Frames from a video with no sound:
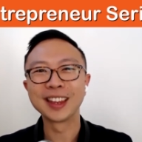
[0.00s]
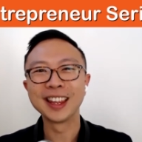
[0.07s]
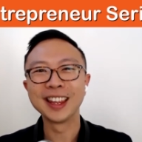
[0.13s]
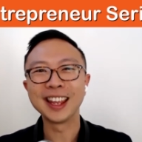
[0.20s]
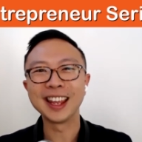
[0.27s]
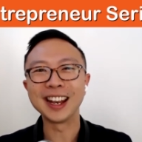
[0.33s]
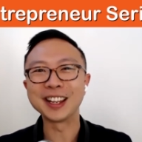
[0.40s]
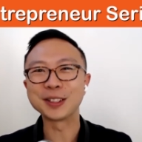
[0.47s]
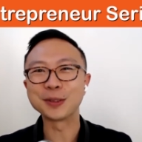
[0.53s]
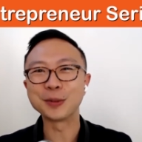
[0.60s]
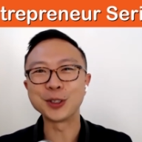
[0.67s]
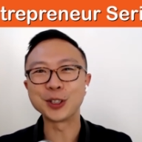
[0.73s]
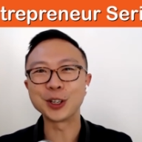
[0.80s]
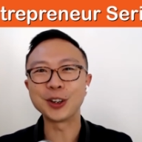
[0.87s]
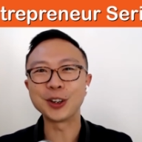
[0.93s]
And as a
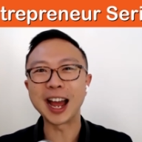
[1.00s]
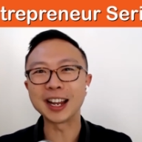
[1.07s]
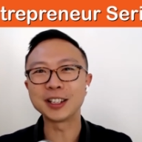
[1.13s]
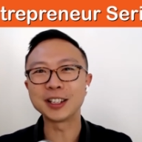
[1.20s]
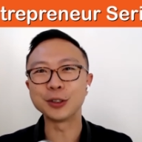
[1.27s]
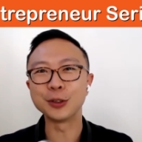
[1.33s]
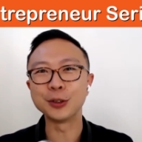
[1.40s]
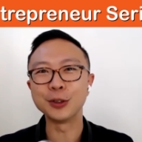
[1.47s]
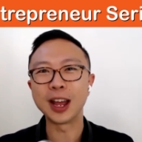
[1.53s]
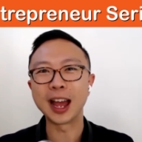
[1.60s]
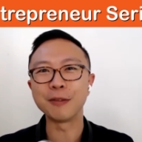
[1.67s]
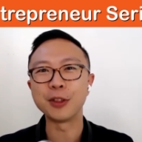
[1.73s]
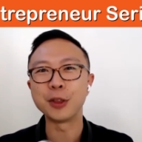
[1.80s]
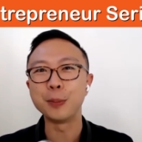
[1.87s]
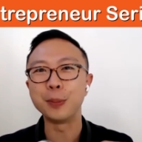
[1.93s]
result, I had to
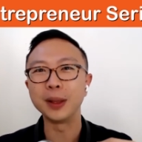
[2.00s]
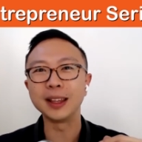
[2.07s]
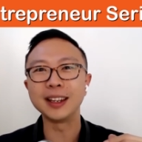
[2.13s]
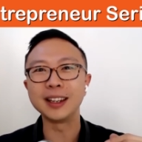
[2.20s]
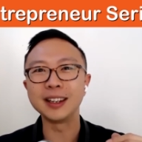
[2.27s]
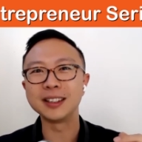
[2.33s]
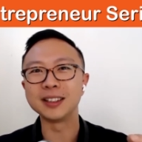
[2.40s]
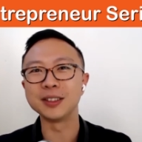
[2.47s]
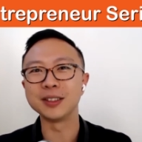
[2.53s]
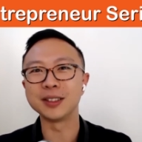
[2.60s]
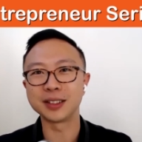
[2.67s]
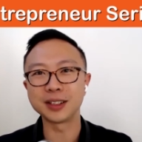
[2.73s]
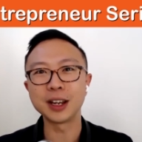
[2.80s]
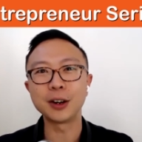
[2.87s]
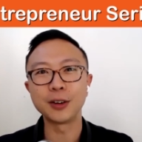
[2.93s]
have the ability to
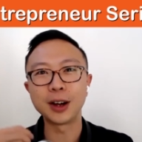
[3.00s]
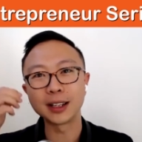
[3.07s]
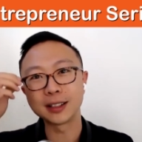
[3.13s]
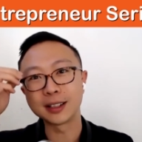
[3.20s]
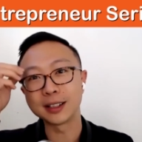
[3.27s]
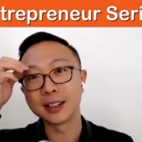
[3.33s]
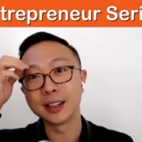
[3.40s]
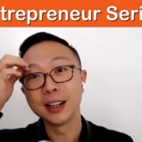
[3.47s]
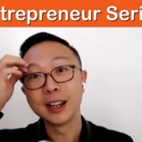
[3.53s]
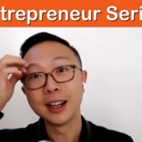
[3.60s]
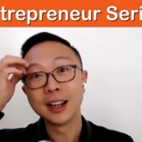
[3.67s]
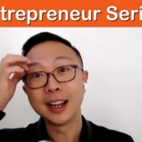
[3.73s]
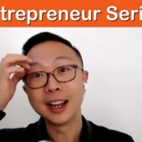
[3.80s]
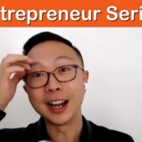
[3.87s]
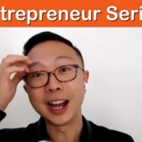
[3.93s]
sell. I had to
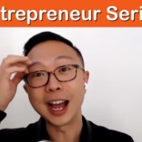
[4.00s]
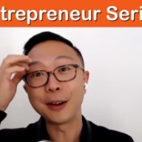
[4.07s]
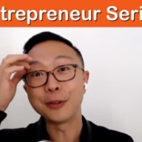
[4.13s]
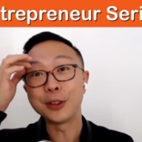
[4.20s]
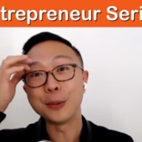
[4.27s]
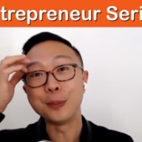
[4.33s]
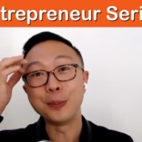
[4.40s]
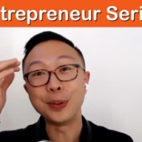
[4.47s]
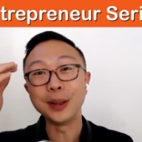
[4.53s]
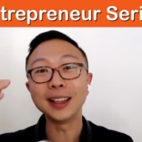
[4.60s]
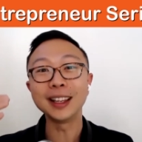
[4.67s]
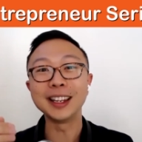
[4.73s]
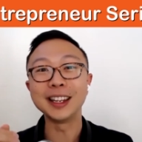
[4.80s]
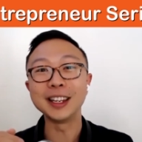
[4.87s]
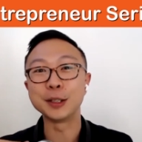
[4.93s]
have the
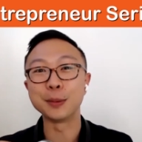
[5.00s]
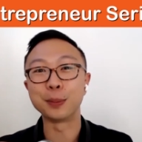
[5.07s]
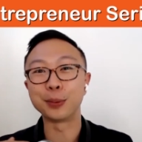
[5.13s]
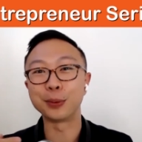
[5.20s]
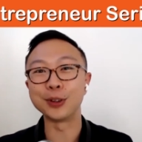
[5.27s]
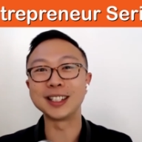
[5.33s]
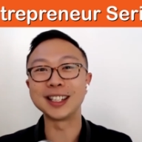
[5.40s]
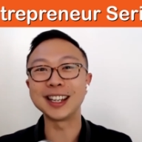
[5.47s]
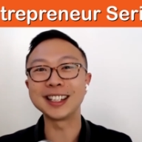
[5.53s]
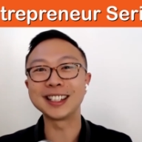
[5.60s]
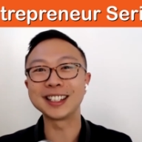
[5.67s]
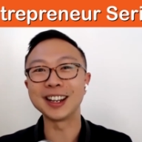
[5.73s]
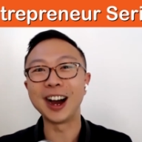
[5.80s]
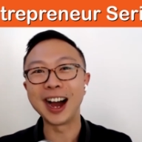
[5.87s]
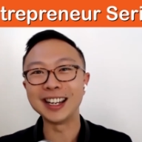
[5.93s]
ability to present
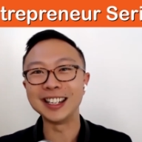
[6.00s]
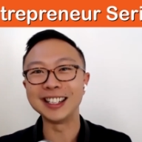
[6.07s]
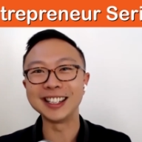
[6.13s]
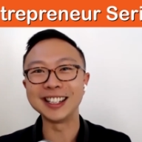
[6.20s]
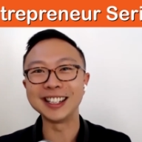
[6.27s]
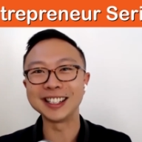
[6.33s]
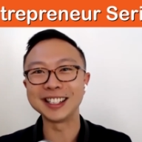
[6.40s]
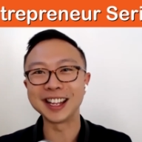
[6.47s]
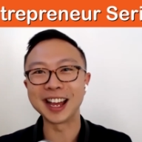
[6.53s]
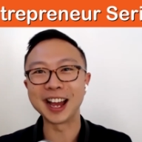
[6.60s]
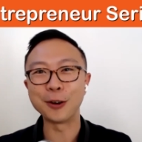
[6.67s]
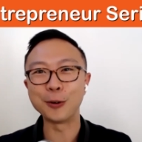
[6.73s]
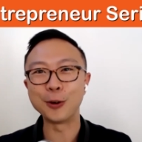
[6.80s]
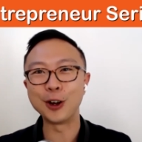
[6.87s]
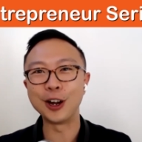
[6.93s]
ideas that
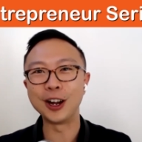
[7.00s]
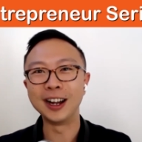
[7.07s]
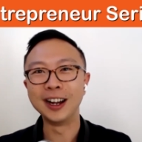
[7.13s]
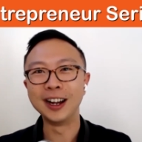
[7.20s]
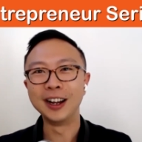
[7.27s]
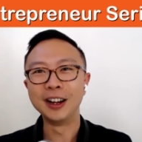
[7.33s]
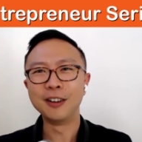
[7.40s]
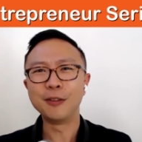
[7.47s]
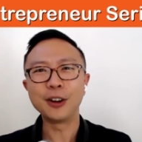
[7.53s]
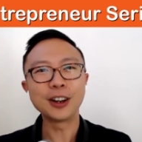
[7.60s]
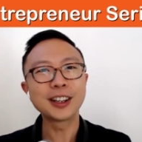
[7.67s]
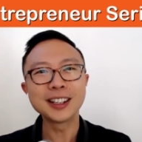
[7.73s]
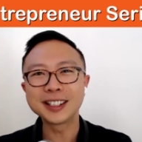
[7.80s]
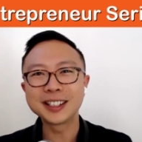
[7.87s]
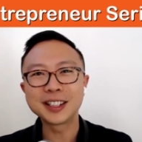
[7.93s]
were very
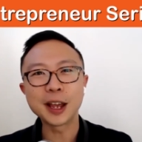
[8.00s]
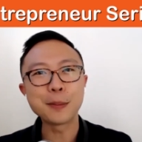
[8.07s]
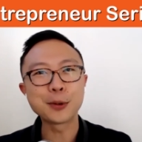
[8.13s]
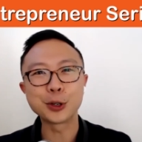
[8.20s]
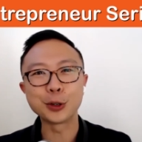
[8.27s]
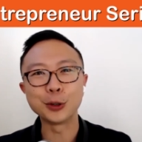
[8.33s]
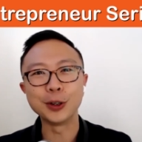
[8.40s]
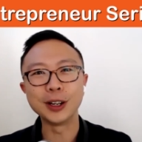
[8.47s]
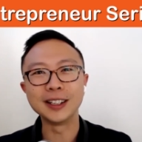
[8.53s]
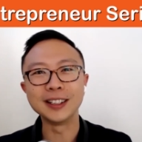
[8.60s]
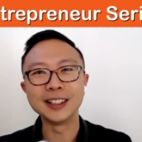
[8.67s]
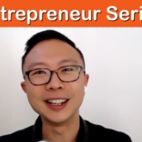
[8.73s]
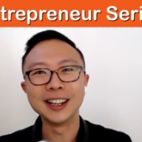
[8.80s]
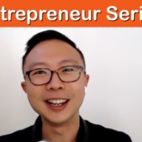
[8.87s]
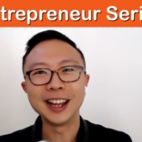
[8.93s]
conceptual. And
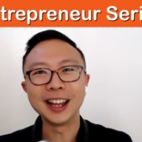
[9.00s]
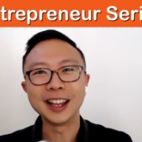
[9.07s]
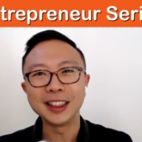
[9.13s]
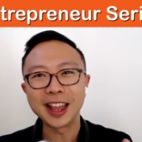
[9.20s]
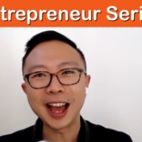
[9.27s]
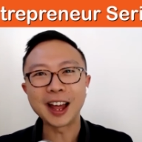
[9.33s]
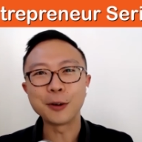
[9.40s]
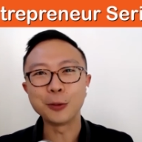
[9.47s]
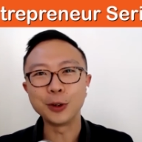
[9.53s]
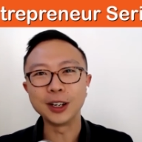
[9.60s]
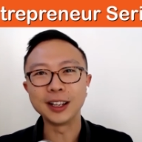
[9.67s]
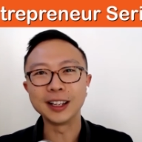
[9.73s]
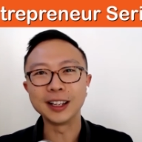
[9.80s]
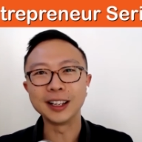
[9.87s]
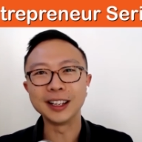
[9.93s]
that
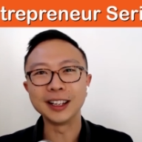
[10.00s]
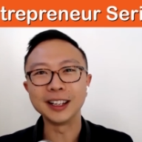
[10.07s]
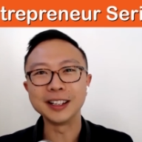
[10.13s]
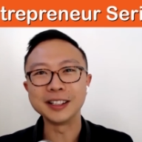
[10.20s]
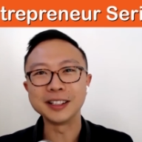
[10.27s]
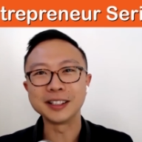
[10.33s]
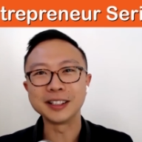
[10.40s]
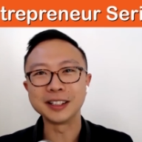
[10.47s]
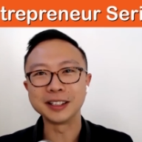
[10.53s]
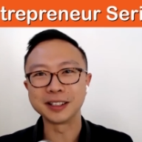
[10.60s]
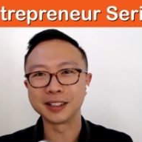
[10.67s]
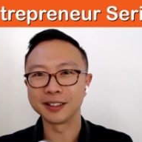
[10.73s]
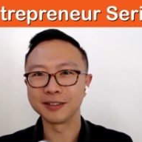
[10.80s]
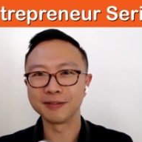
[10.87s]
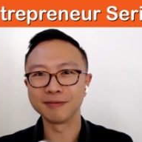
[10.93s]
really is
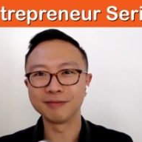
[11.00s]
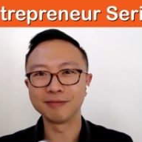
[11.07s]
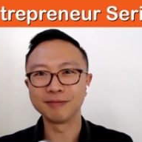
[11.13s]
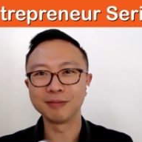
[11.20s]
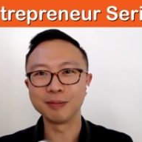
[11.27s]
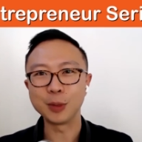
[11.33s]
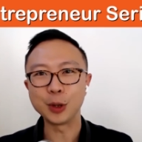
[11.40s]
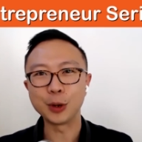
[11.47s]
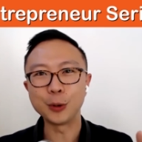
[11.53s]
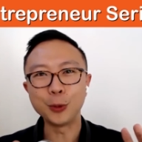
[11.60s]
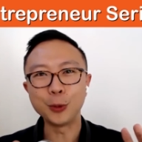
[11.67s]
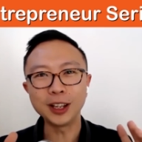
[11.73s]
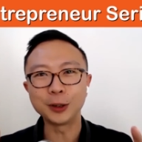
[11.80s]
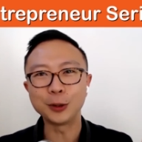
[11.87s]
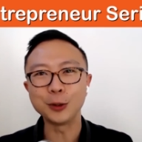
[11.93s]
a
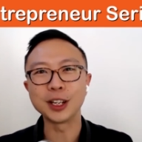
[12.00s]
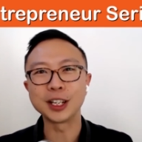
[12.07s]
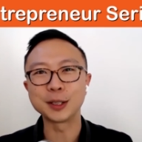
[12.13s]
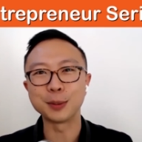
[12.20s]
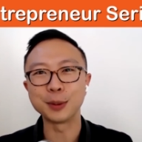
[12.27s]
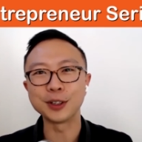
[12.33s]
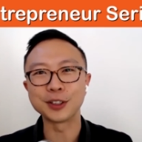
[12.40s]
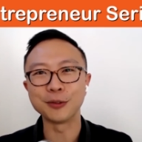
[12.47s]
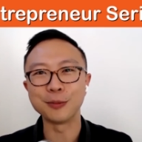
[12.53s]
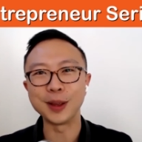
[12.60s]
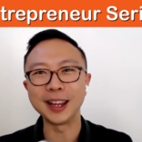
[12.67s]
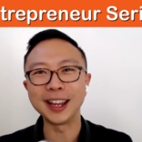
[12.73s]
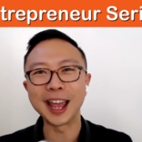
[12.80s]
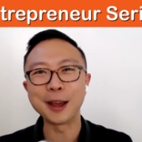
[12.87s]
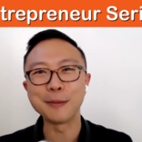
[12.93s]
really good experience of
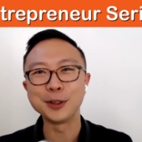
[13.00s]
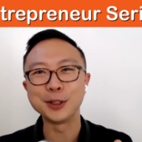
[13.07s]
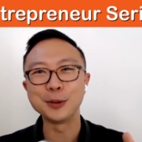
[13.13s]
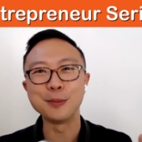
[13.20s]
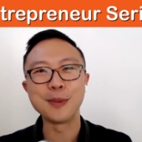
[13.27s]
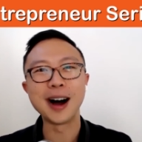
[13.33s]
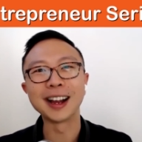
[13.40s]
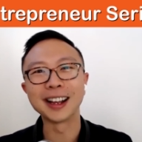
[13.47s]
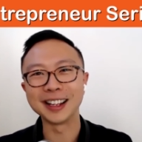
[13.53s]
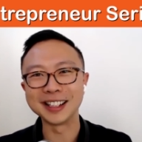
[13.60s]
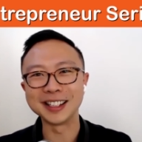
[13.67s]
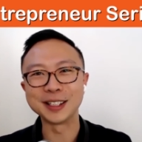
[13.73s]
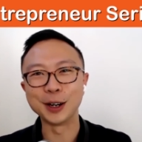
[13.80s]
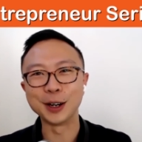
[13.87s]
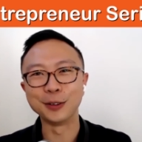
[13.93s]
being able to market
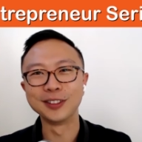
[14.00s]
yourself.